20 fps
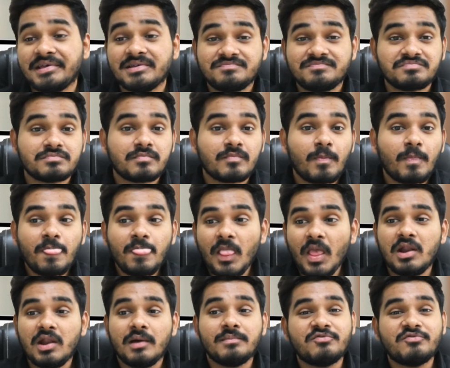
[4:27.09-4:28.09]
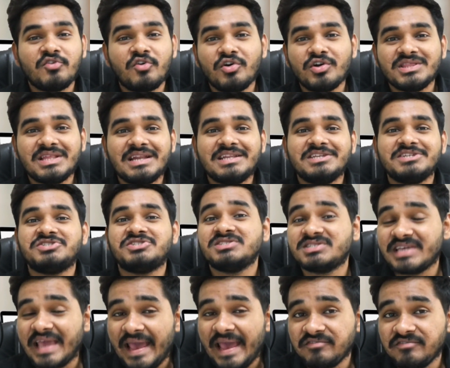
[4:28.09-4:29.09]
And number four in
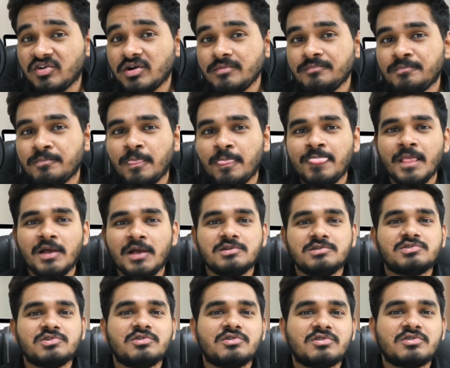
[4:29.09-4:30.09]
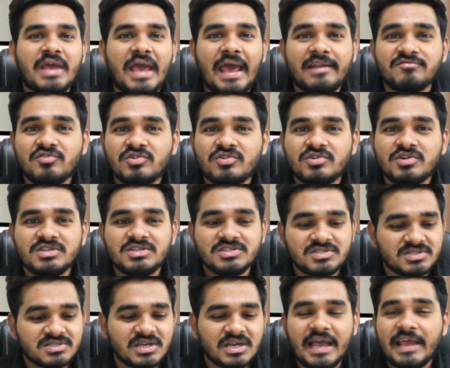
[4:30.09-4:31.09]
the list is Canva. So
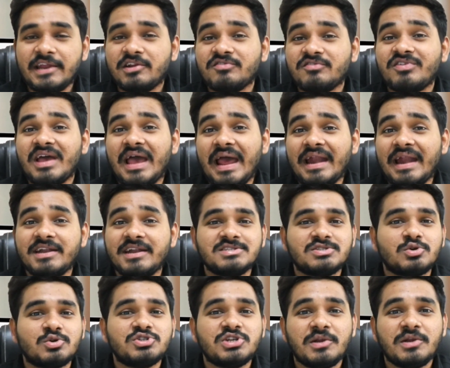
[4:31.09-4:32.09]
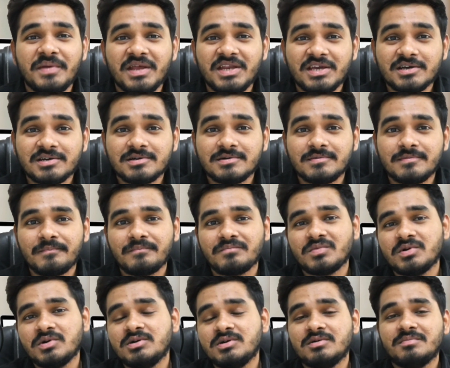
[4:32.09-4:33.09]
Canva is kind of handy social
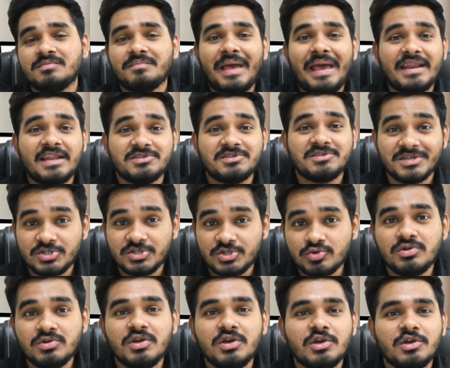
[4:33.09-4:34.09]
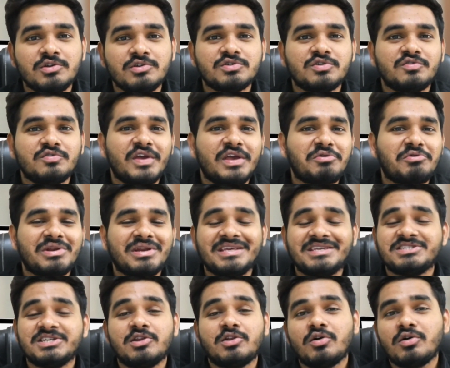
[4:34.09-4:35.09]
media management tool. So
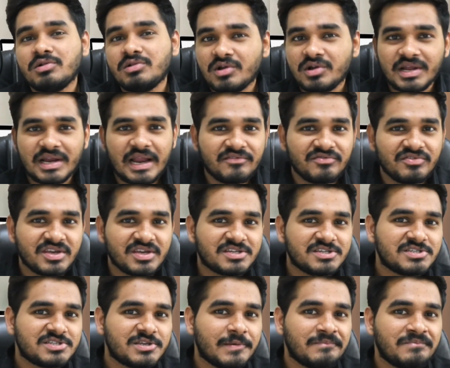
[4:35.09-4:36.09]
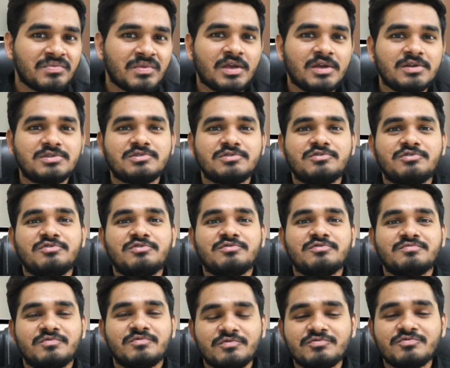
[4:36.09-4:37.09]
where you can design all the graphics.
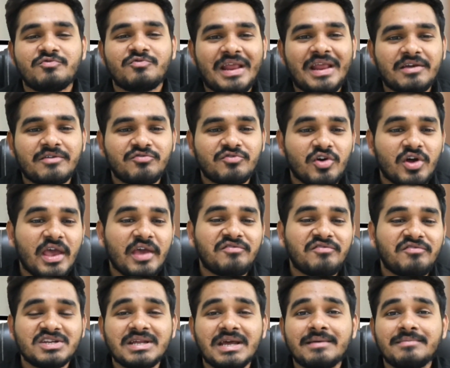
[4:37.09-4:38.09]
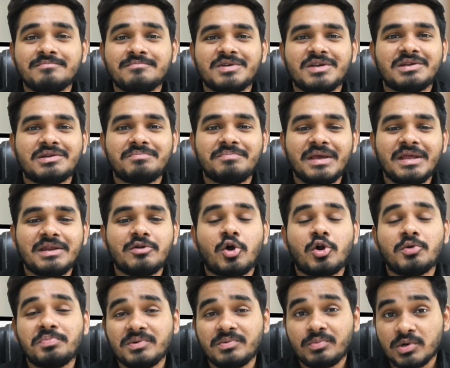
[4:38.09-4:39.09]
So like for every time,
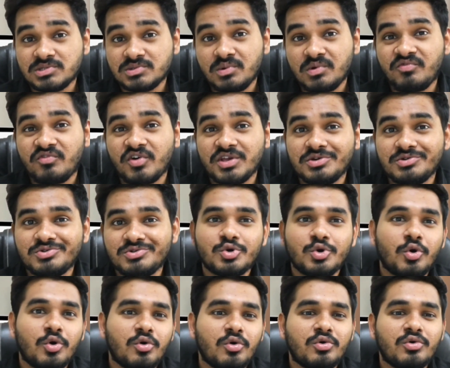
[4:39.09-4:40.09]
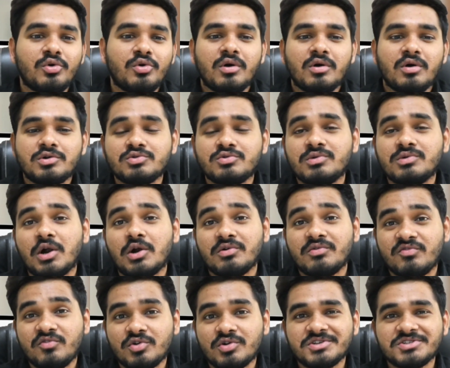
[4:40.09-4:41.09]
it may not be possible for you to go
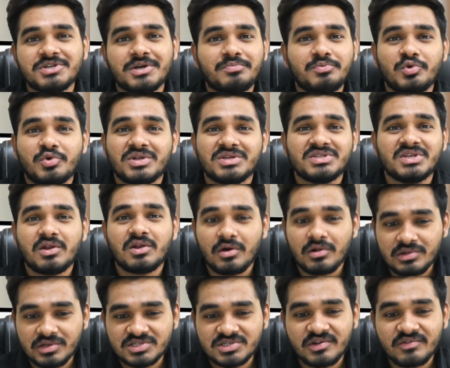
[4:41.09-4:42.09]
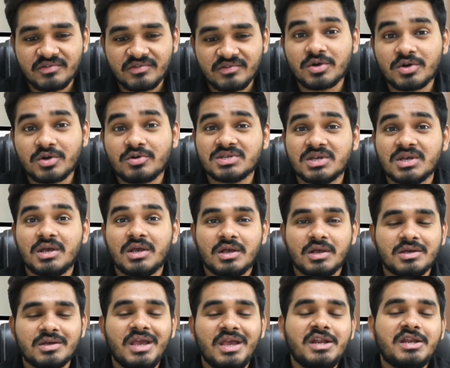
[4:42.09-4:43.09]
to Adobe Photoshop to design all the stuff,
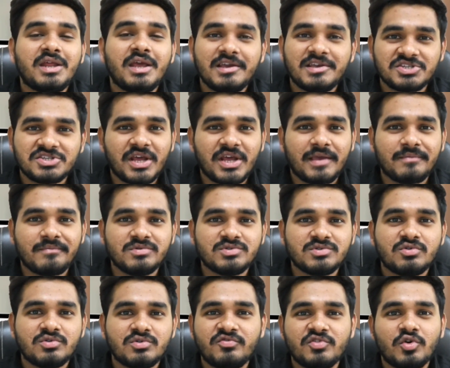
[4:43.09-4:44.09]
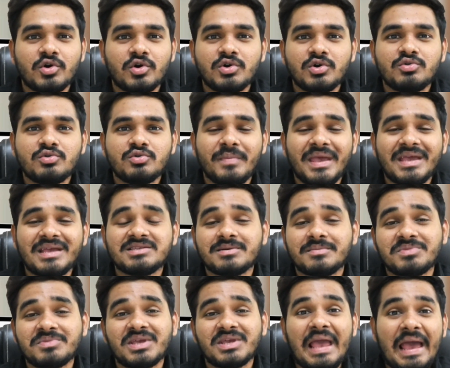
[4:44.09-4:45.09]
because it takes time. So if you want to
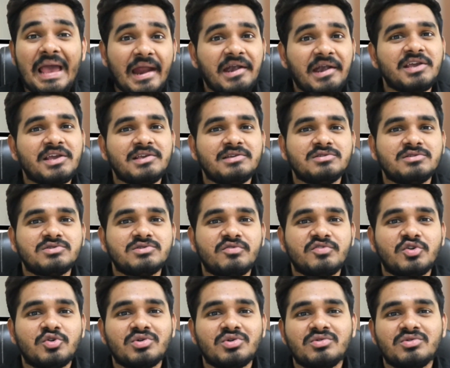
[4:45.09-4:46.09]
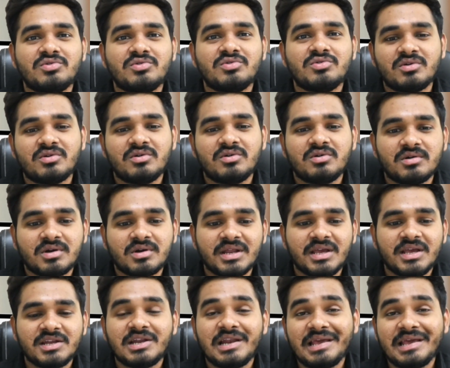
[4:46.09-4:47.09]
make something handy, so if you want
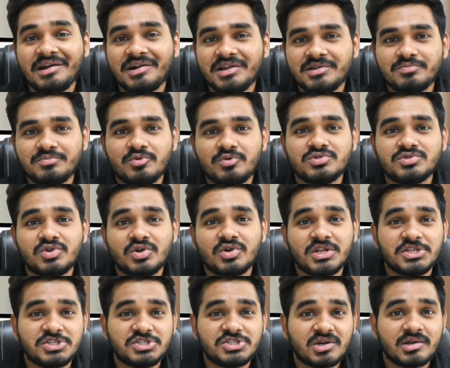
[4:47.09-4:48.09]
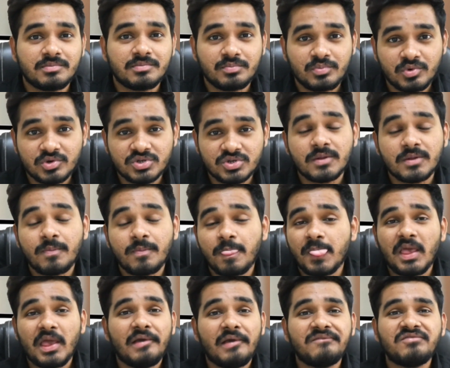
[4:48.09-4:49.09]
to create a LinkedIn post or Instagram
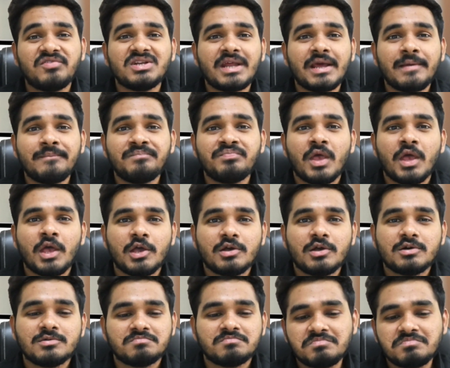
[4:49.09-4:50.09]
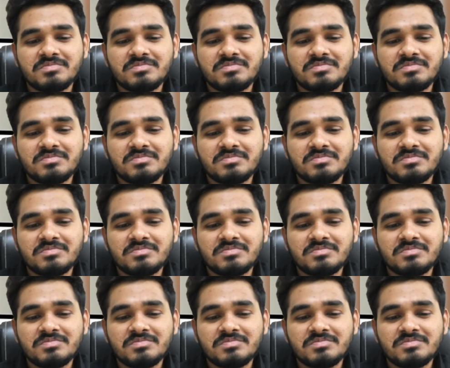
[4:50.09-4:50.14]
post, every time